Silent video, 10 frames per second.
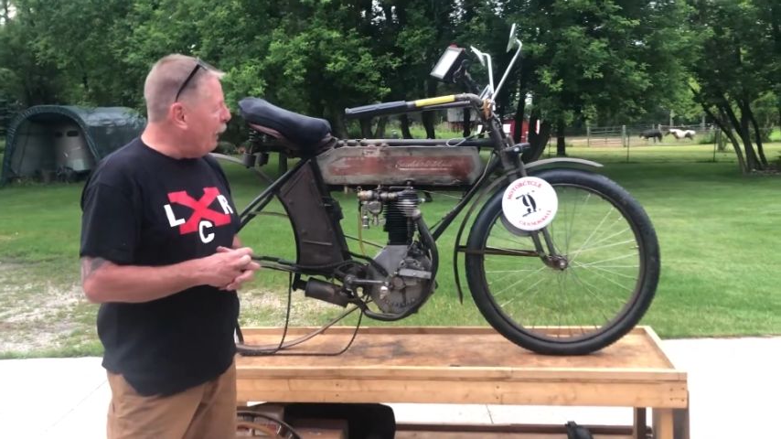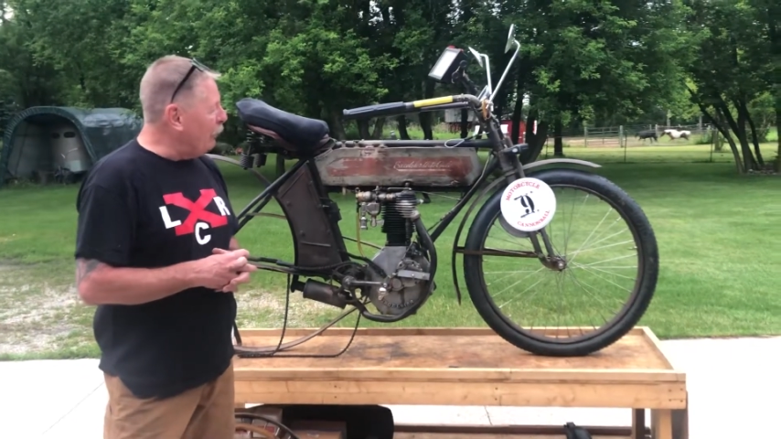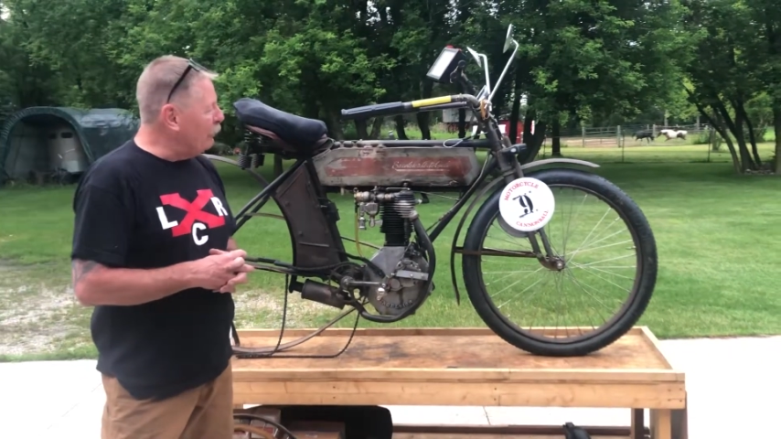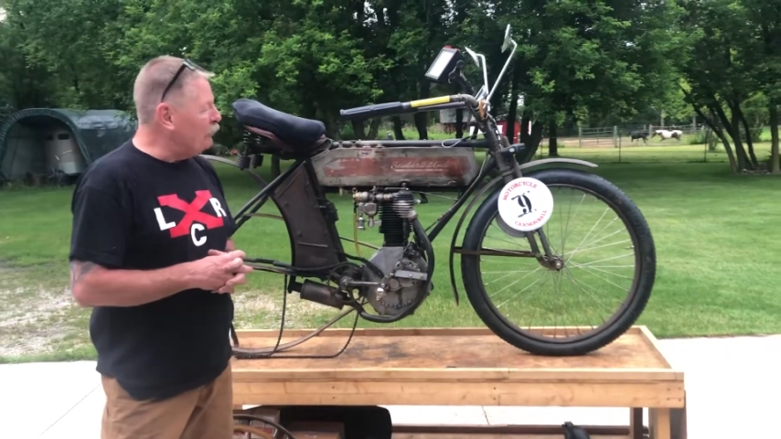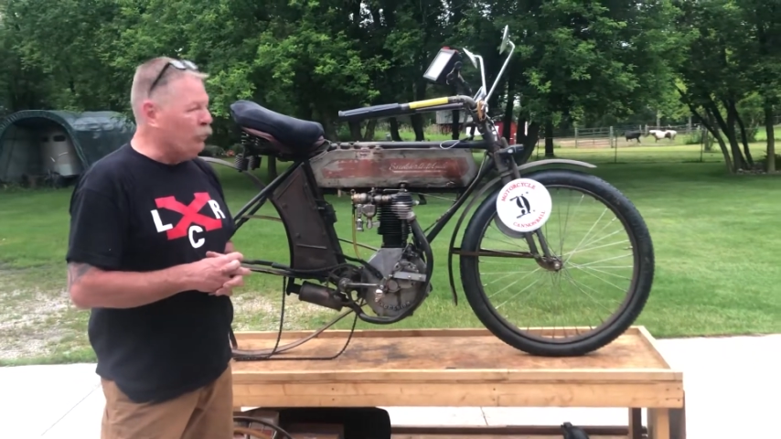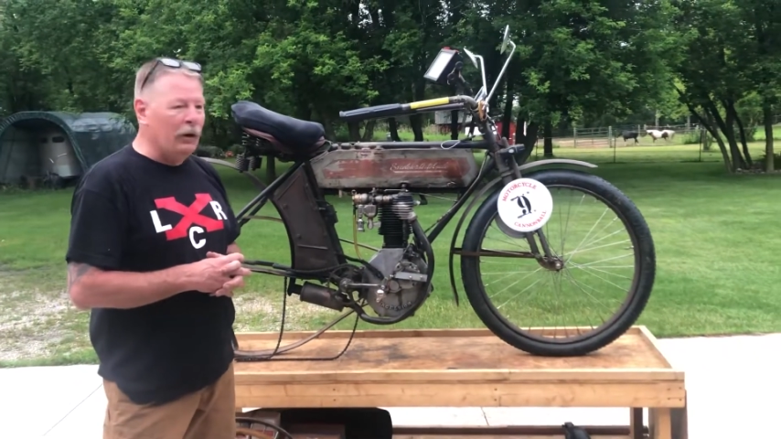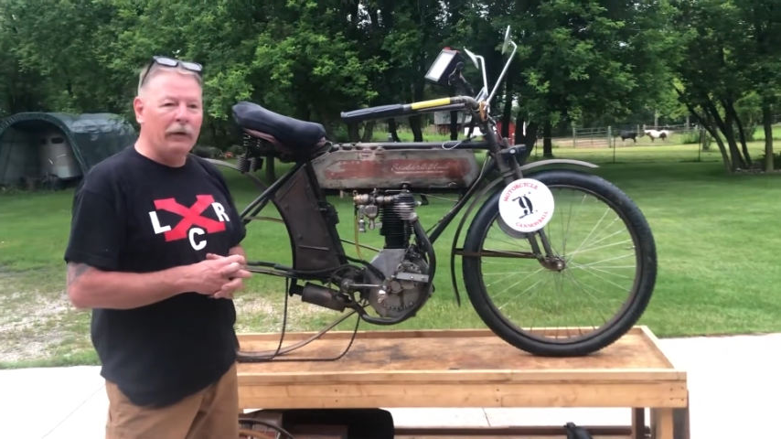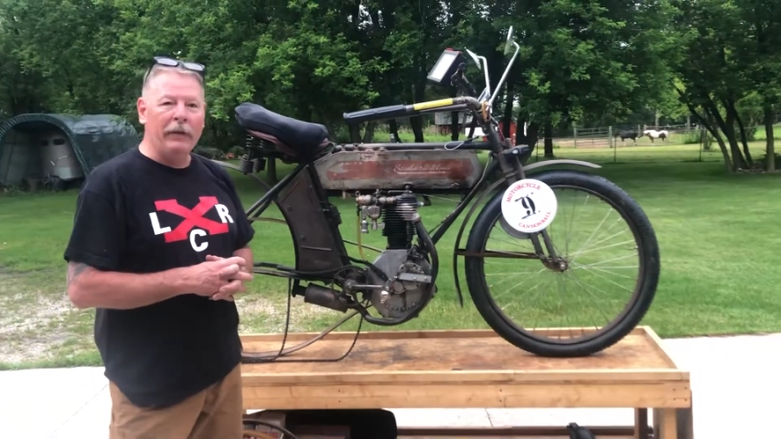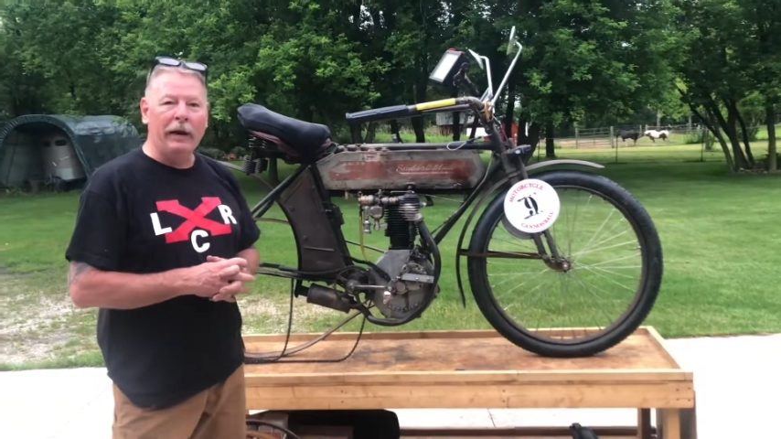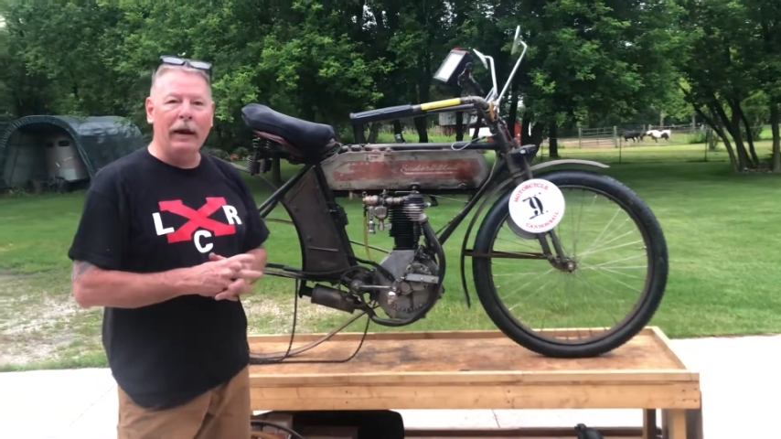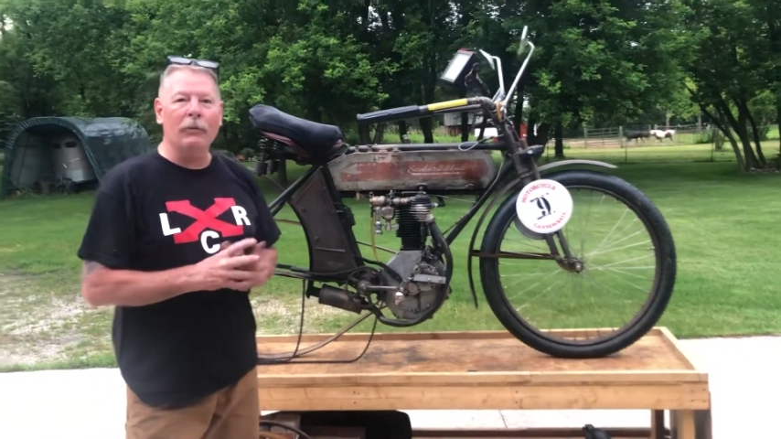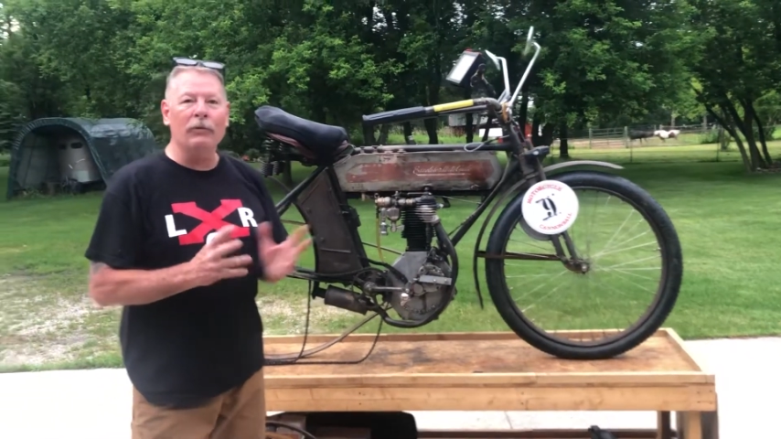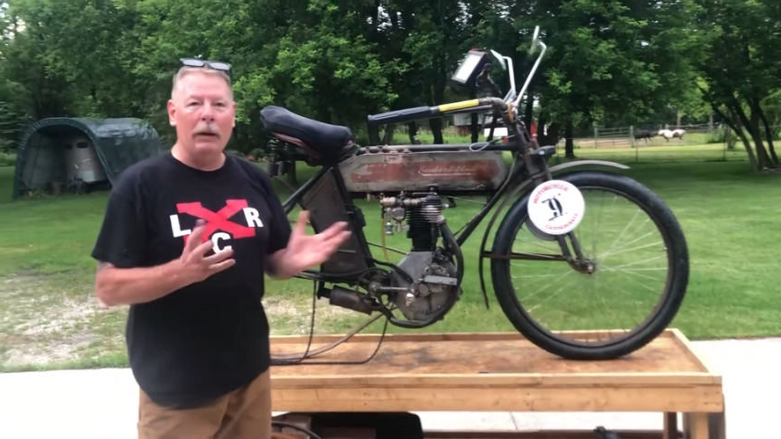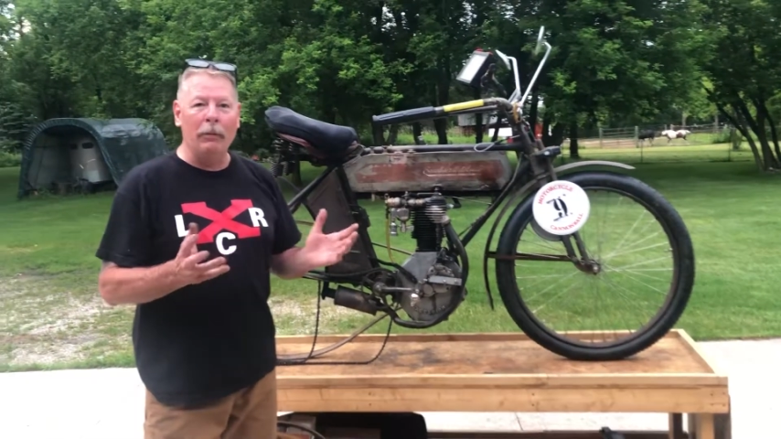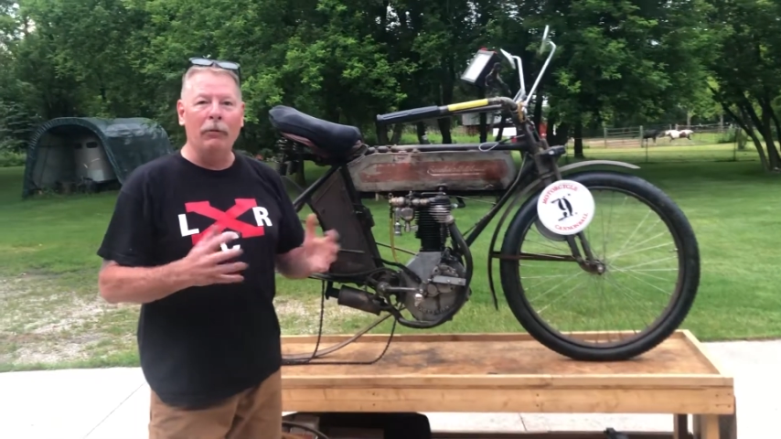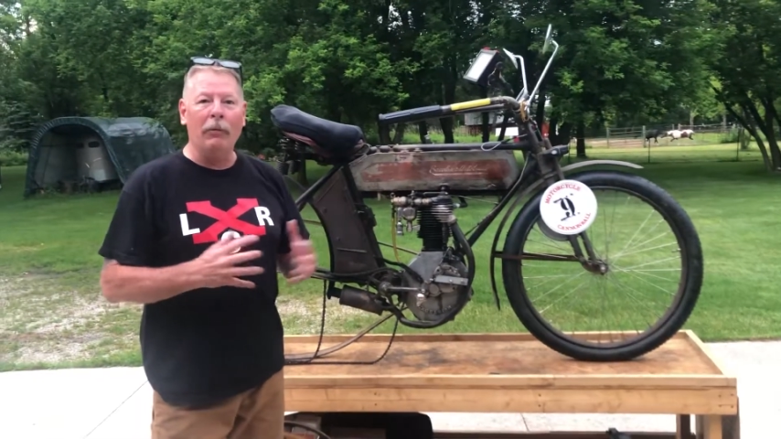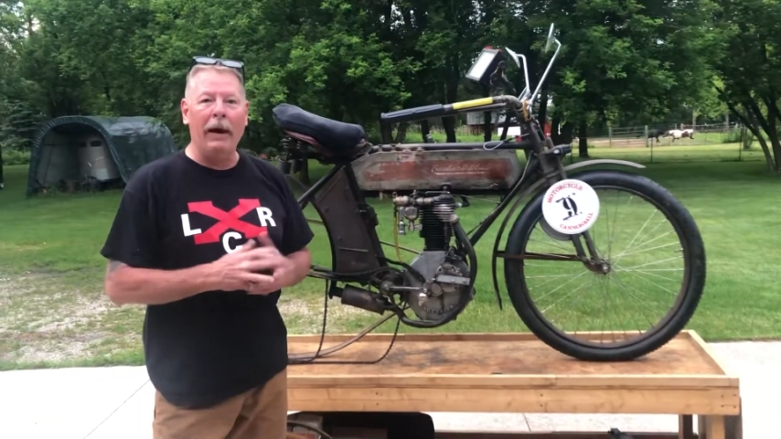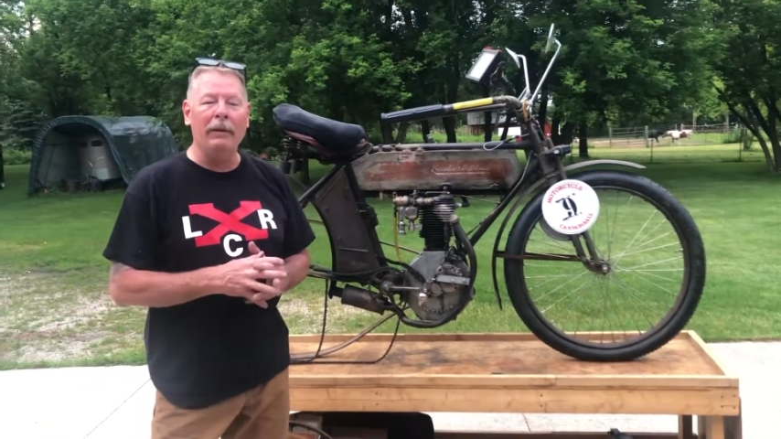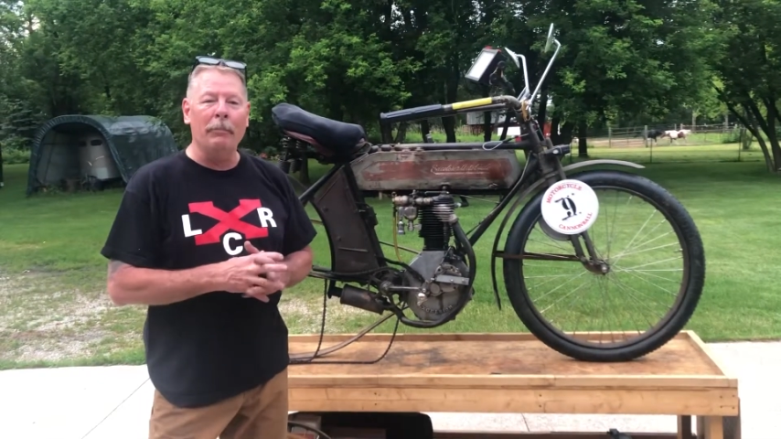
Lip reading: was thrilled that I was able to ride the